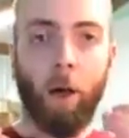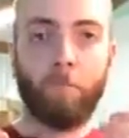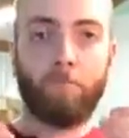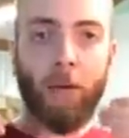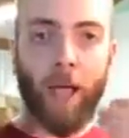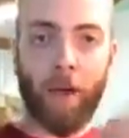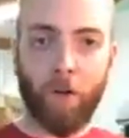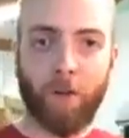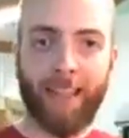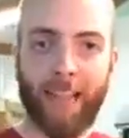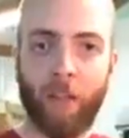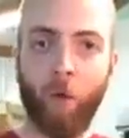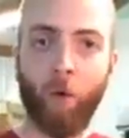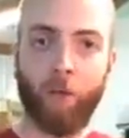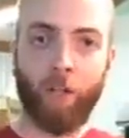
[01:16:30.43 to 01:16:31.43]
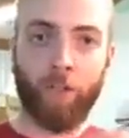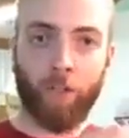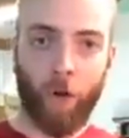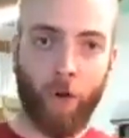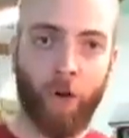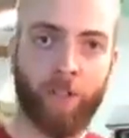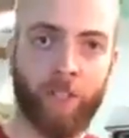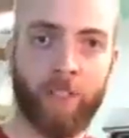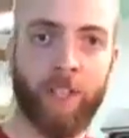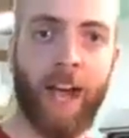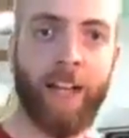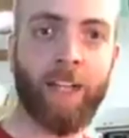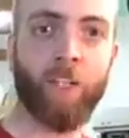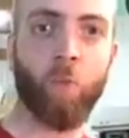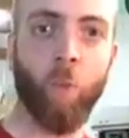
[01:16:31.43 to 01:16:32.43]
Parallel or concurrent
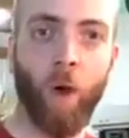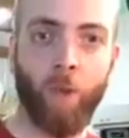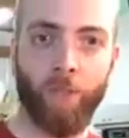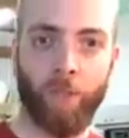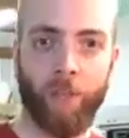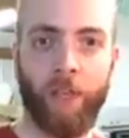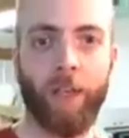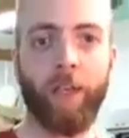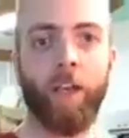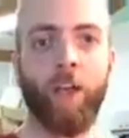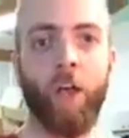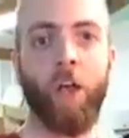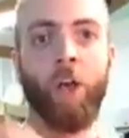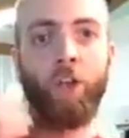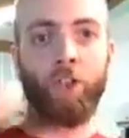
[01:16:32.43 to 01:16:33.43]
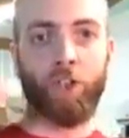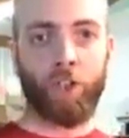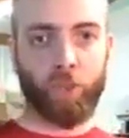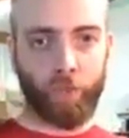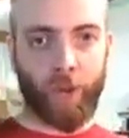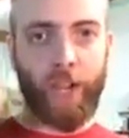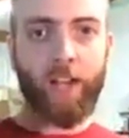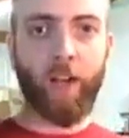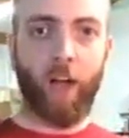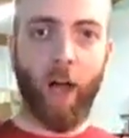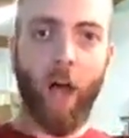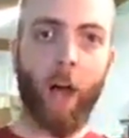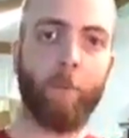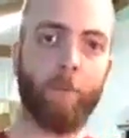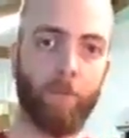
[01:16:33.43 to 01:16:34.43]
design is one thing. Straight
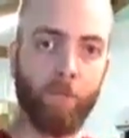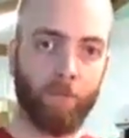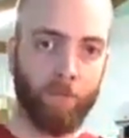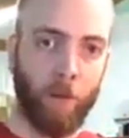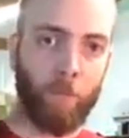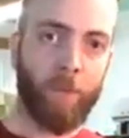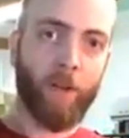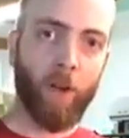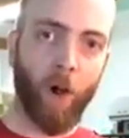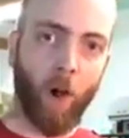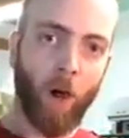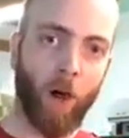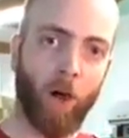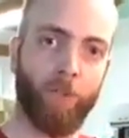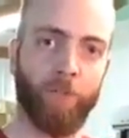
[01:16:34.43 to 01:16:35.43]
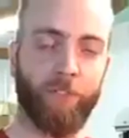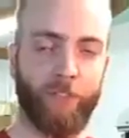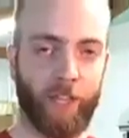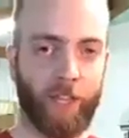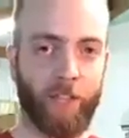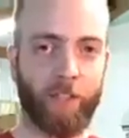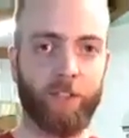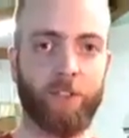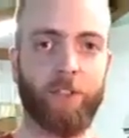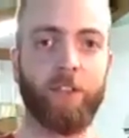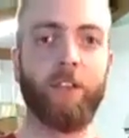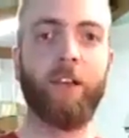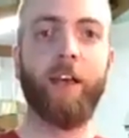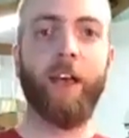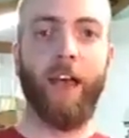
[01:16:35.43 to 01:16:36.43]
up ripping off things
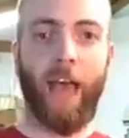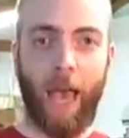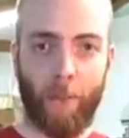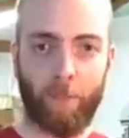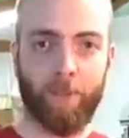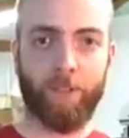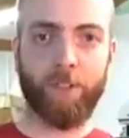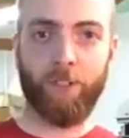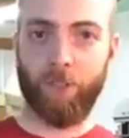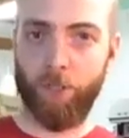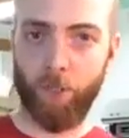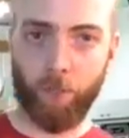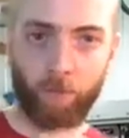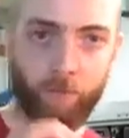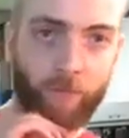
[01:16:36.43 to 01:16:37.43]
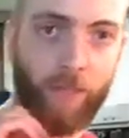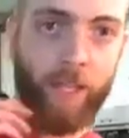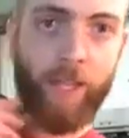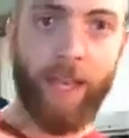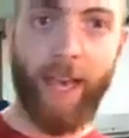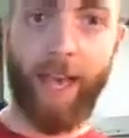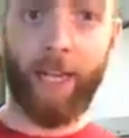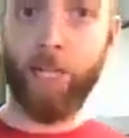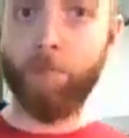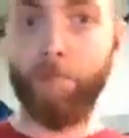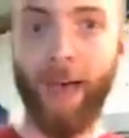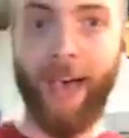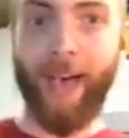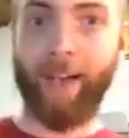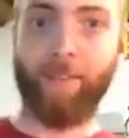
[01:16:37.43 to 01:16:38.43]
happens too. And it's
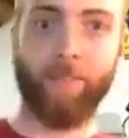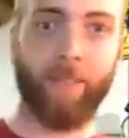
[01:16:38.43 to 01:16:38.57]
bad.